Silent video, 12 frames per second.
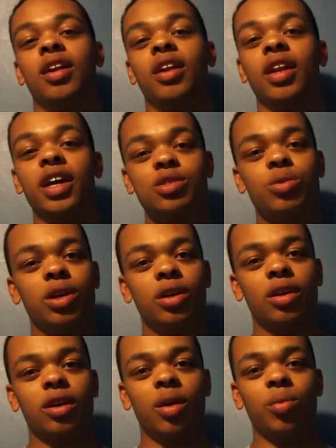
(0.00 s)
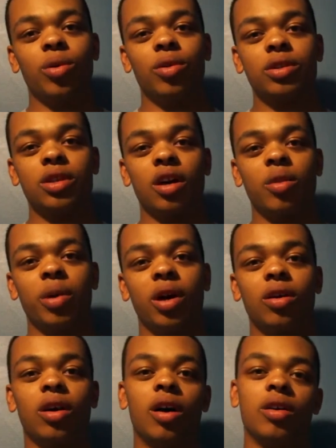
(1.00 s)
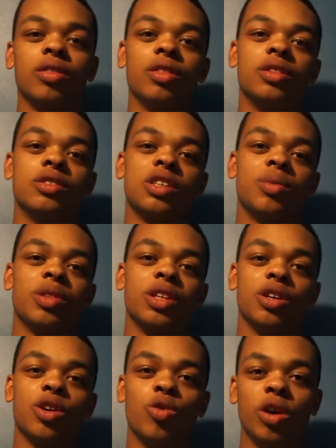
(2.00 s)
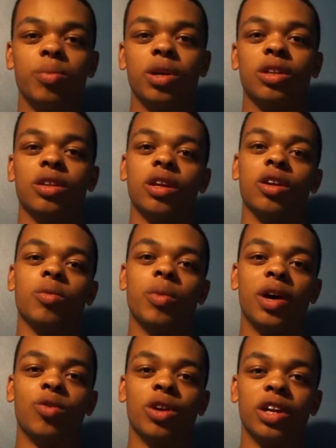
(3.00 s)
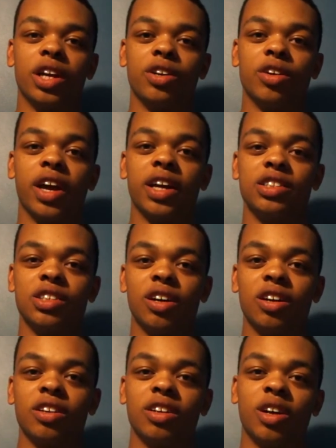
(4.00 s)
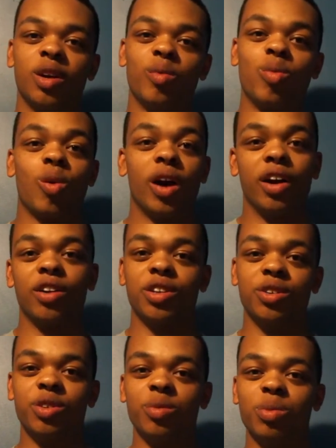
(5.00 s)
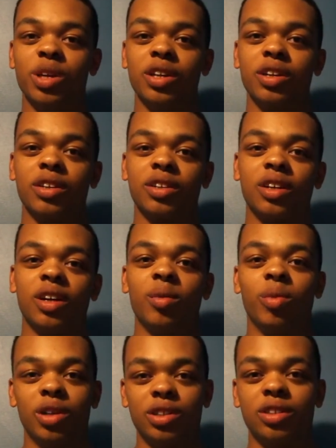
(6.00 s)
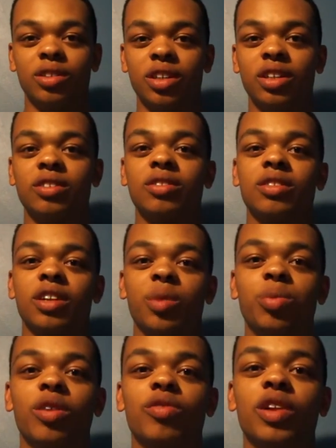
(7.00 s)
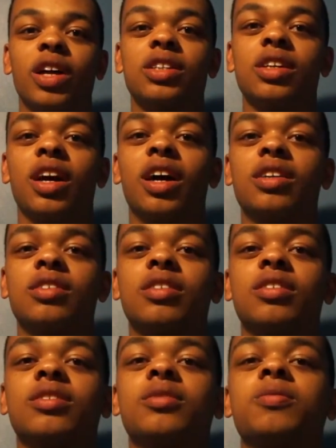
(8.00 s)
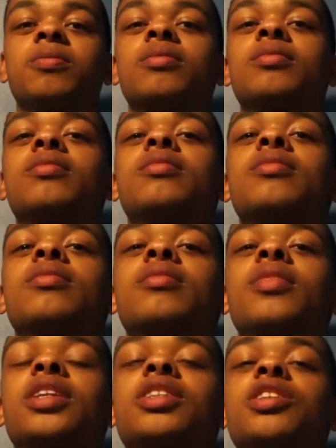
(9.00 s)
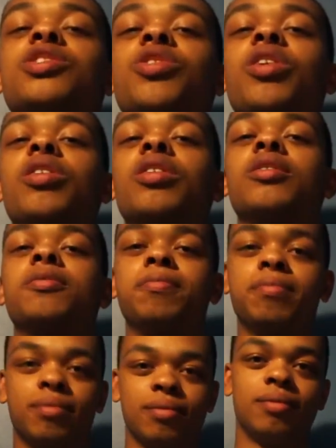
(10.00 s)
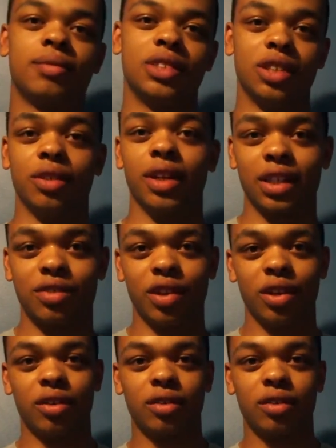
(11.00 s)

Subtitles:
Next week, I'm going to talk about some of the equipment that you might want to get your hands on prior to competing. But until then, keep on flexing, guys. Let's get stronger. See you in the next video.